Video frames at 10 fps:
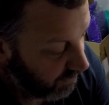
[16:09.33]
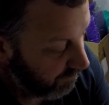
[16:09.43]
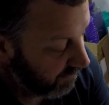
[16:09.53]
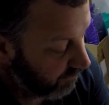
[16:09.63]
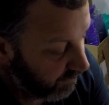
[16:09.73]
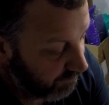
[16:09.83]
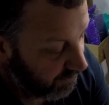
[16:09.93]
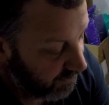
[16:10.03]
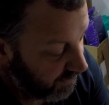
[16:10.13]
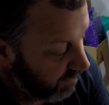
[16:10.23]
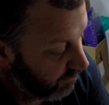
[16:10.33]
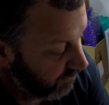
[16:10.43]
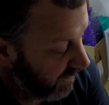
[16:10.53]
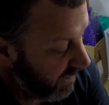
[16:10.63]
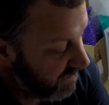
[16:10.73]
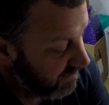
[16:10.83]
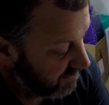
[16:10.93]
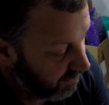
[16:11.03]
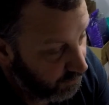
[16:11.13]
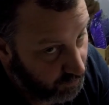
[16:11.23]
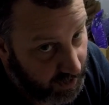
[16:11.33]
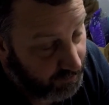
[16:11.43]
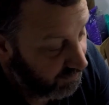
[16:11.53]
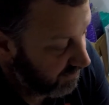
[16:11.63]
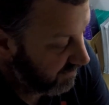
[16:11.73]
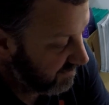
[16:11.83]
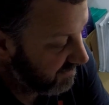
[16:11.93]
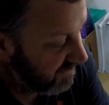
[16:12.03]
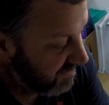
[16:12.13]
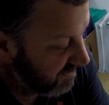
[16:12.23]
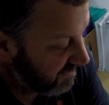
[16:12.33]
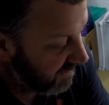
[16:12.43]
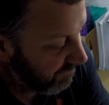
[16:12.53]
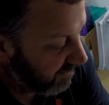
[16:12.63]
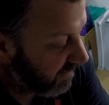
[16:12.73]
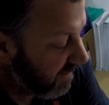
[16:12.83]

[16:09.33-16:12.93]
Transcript: I mean, we were looking at only 8 sold. Now we're looking at 67.